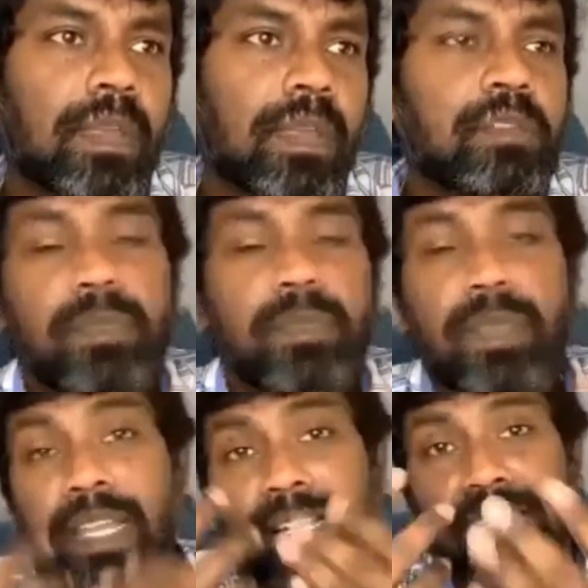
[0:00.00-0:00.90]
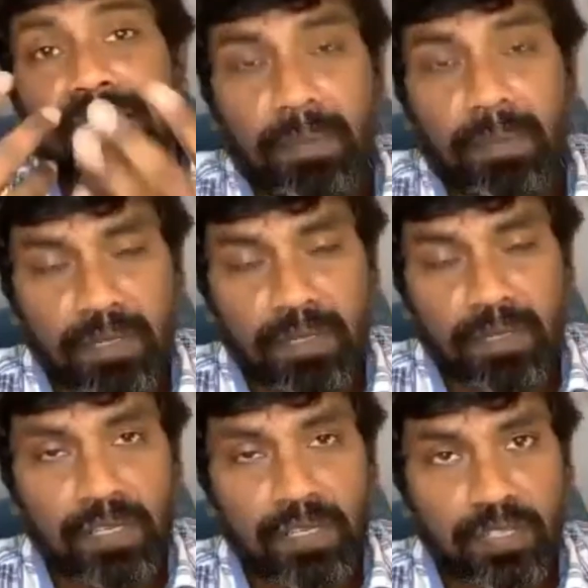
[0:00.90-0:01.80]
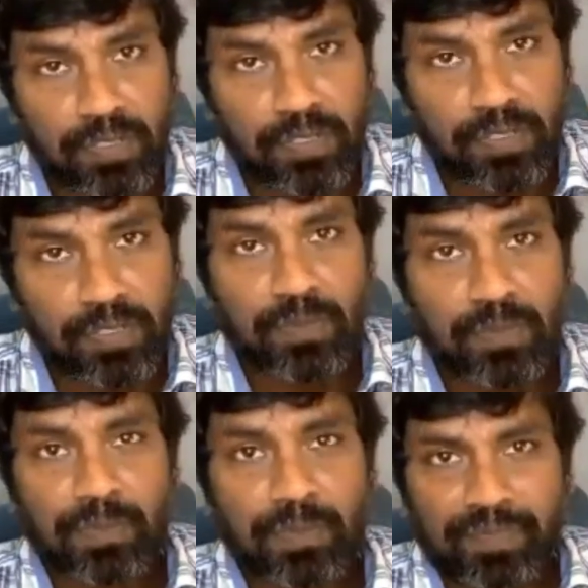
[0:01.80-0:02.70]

accepted into, right? It moves.